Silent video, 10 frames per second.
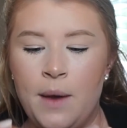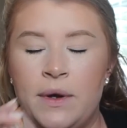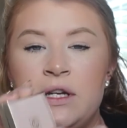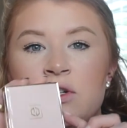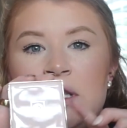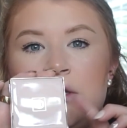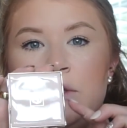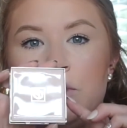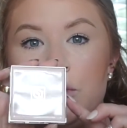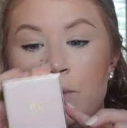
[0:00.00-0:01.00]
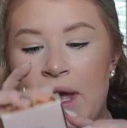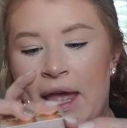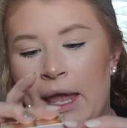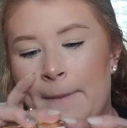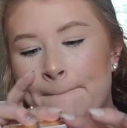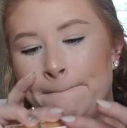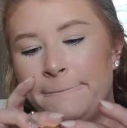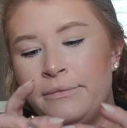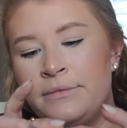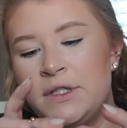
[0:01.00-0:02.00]
I want to try this new Jouer
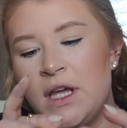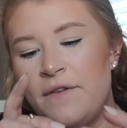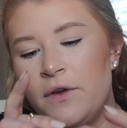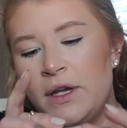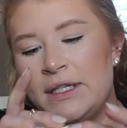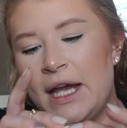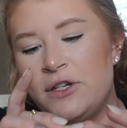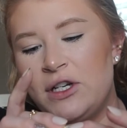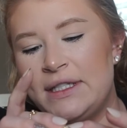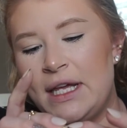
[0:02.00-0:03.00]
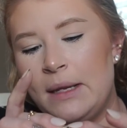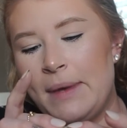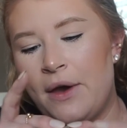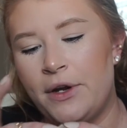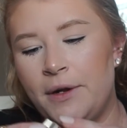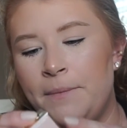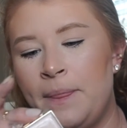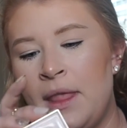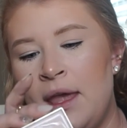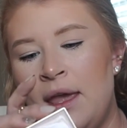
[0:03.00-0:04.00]
Soft Focus Hydrate Setting Powder
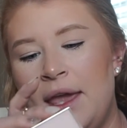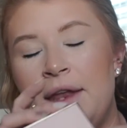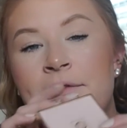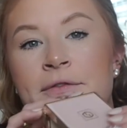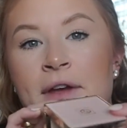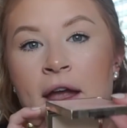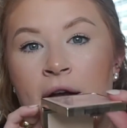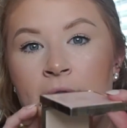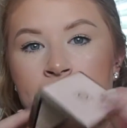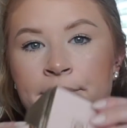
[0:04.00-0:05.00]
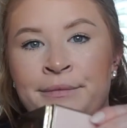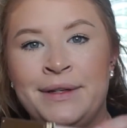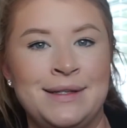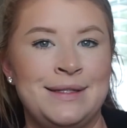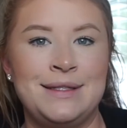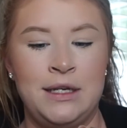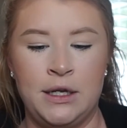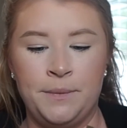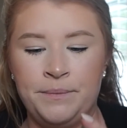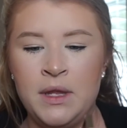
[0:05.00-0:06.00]
in Fair, because, you
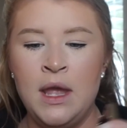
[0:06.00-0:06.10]
know,